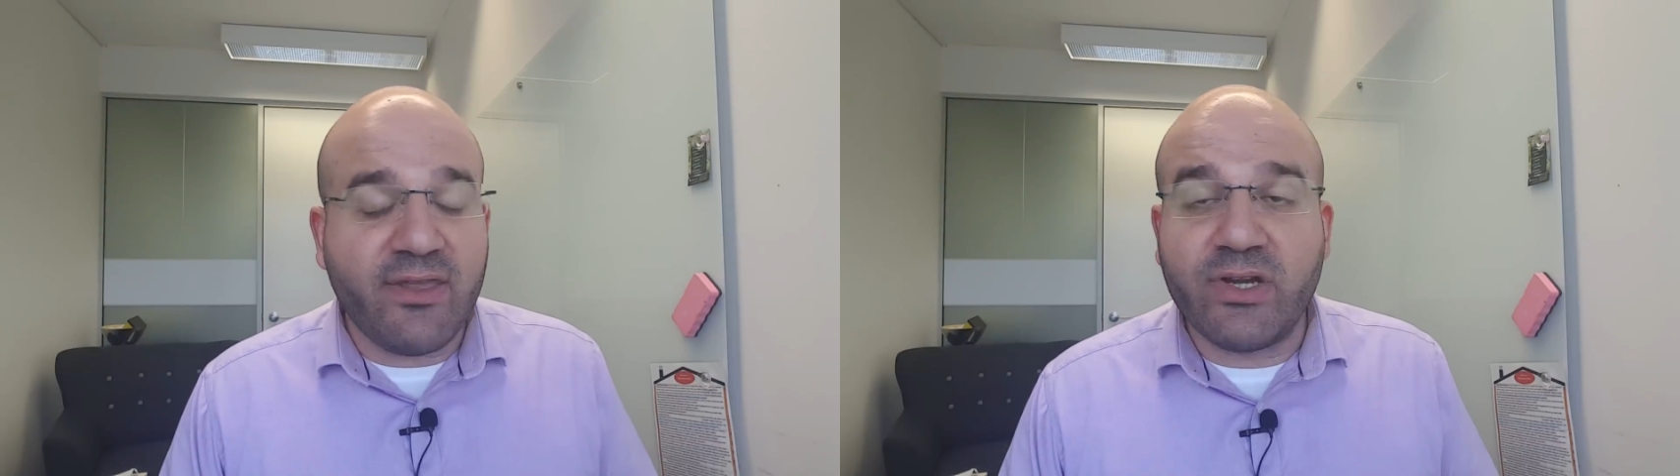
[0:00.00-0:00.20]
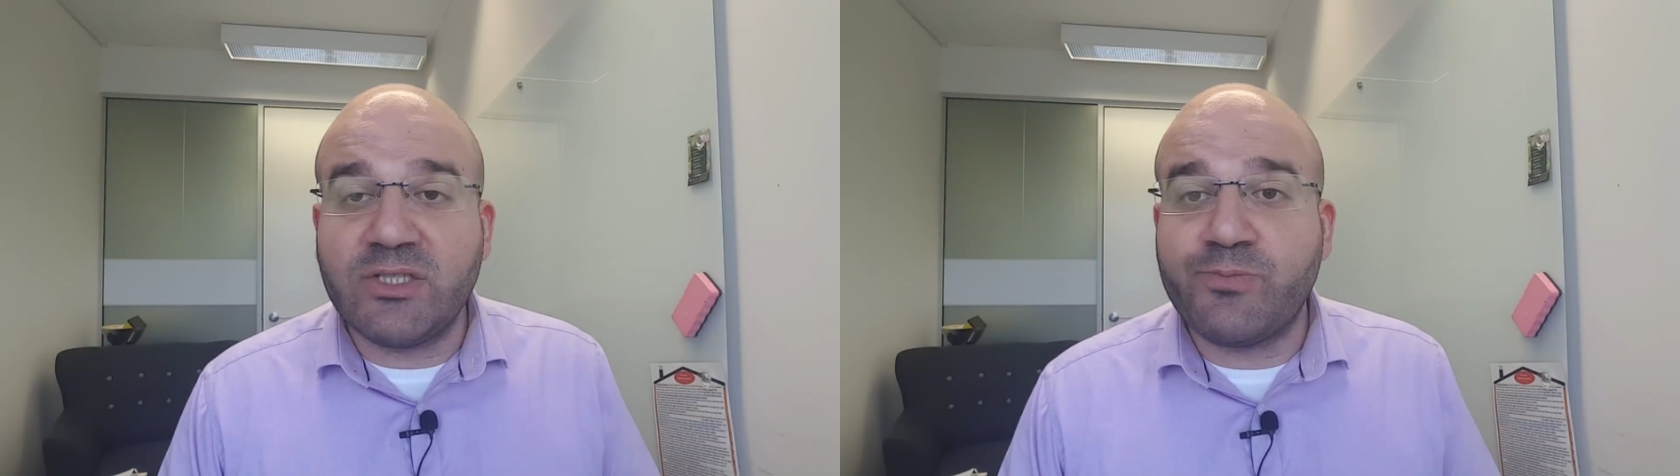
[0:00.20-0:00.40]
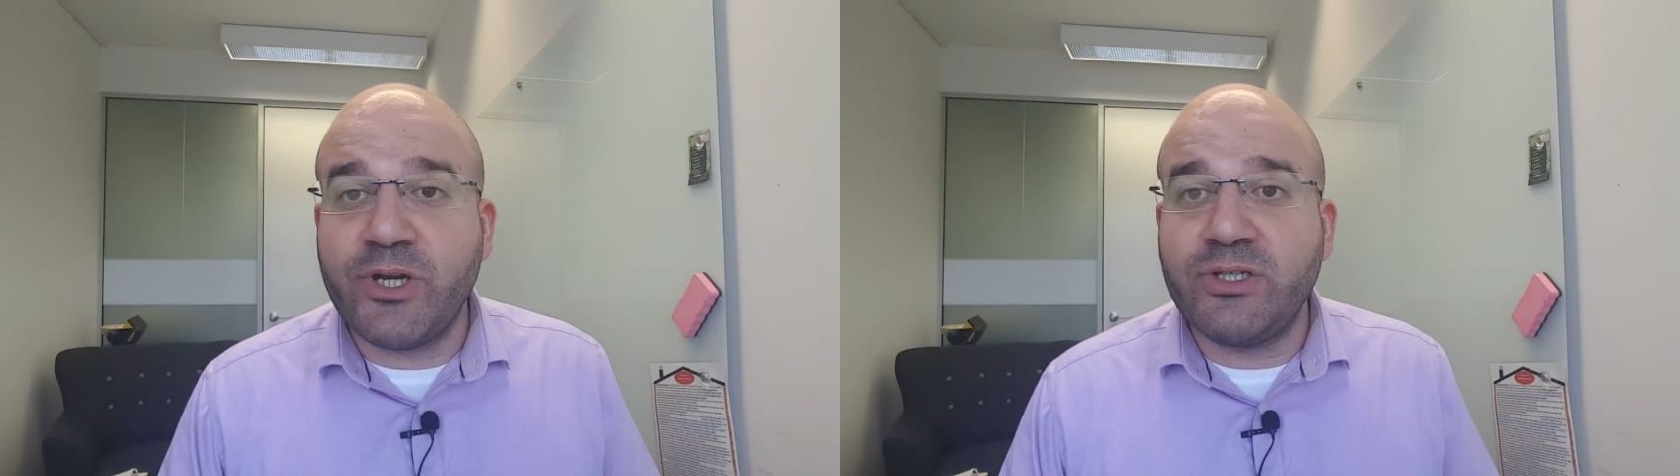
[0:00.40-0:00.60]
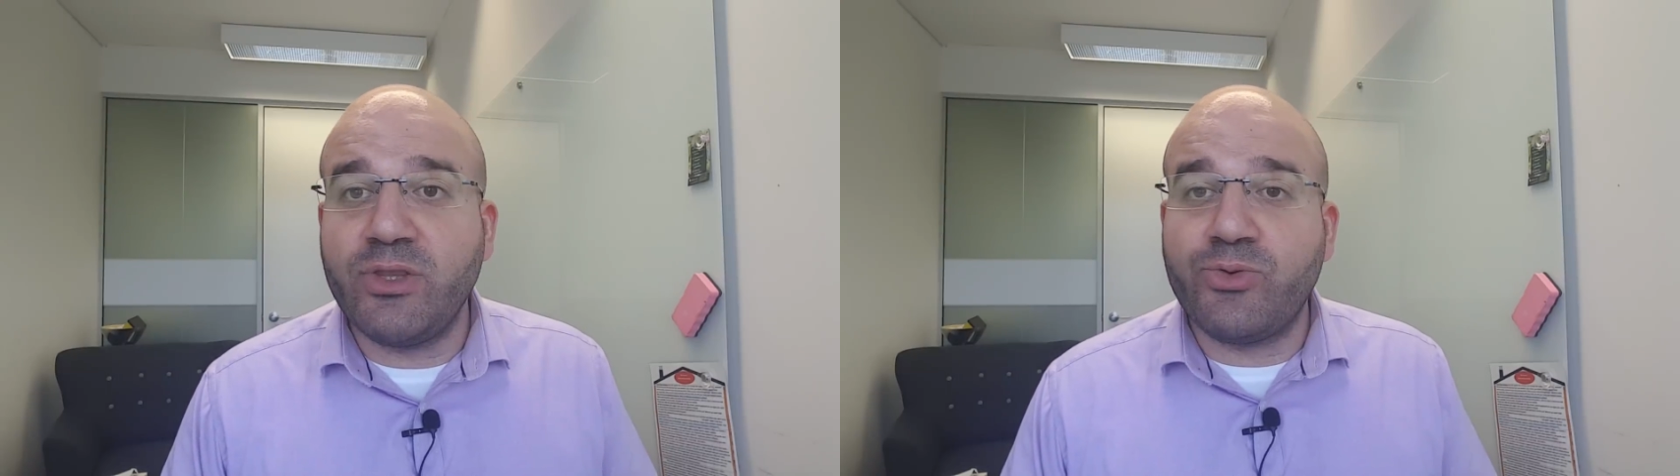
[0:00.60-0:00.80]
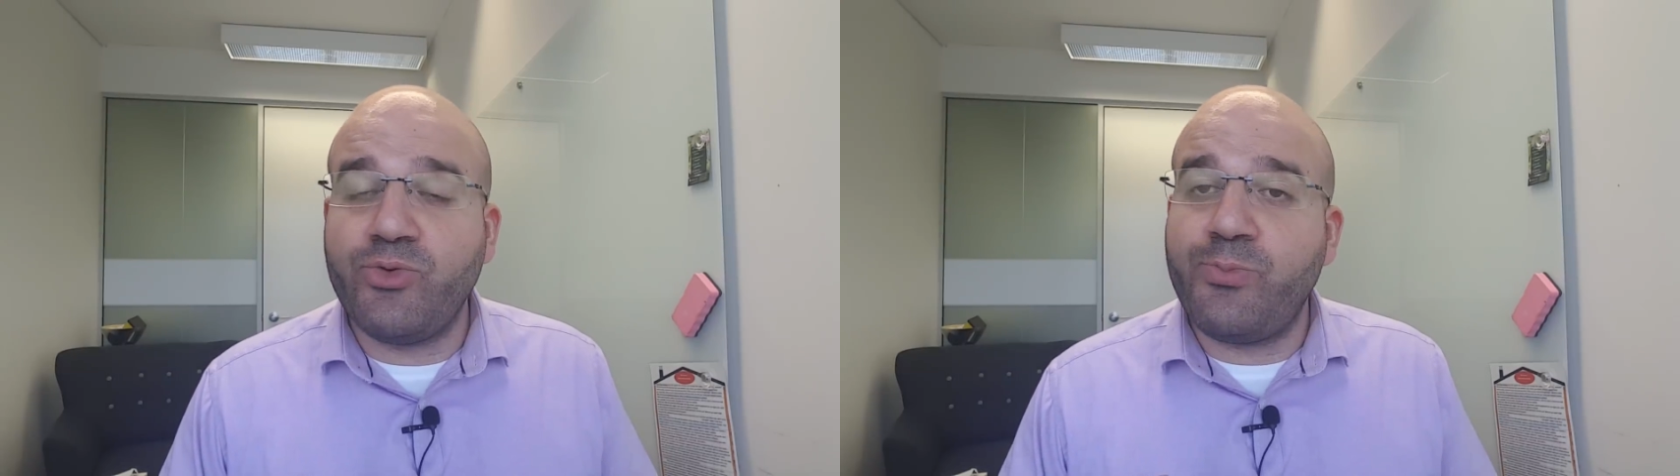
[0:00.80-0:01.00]
their
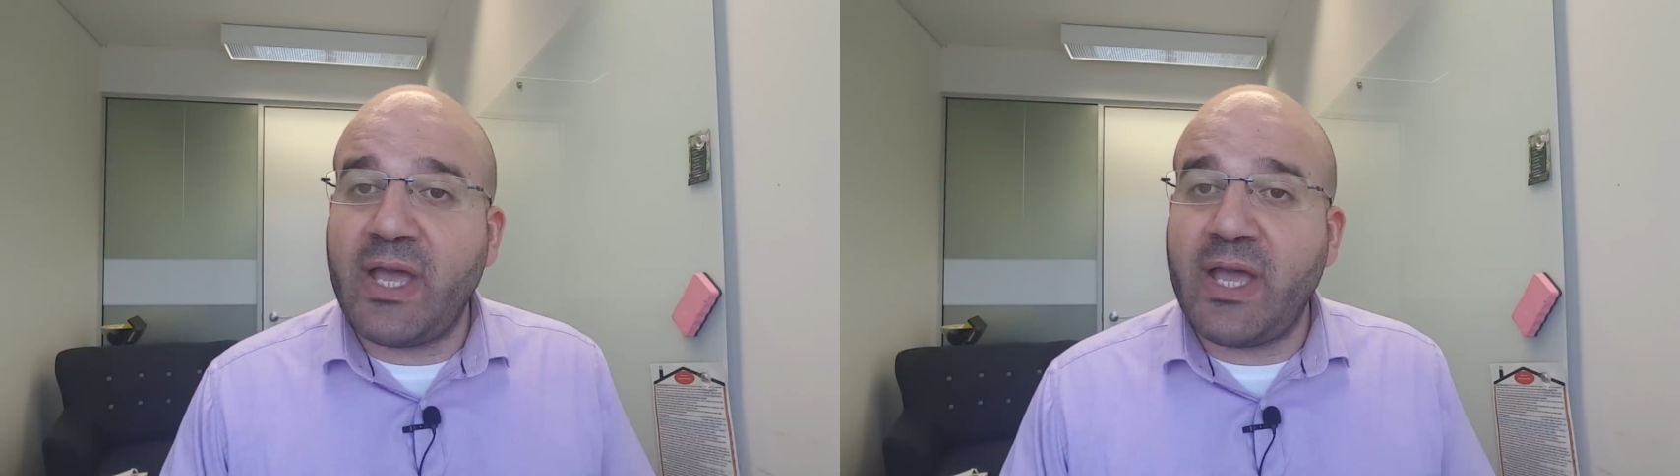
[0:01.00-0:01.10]
expression through